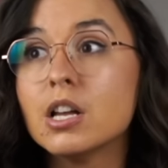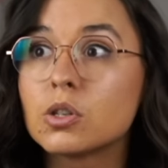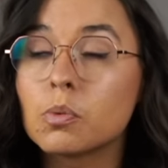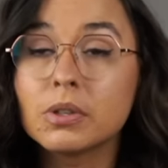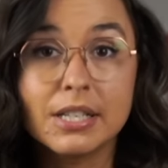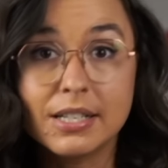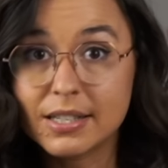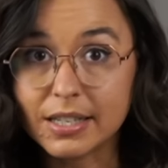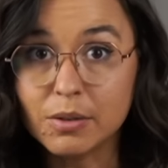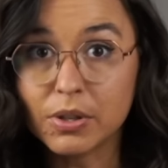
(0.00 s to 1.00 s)
So we'll need to
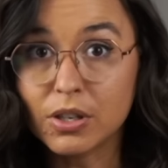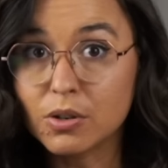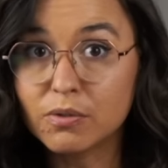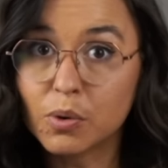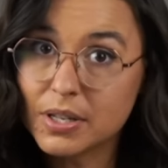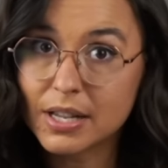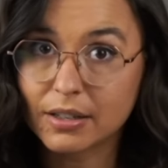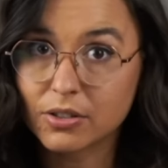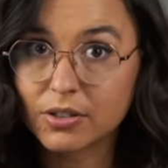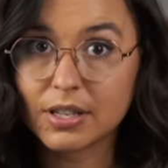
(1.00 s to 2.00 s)
see what the new voice
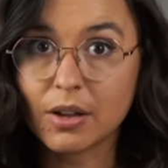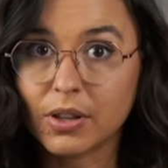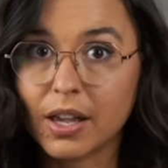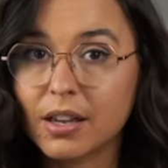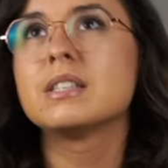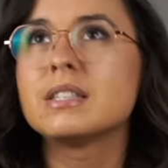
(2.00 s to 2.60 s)
actors sound like.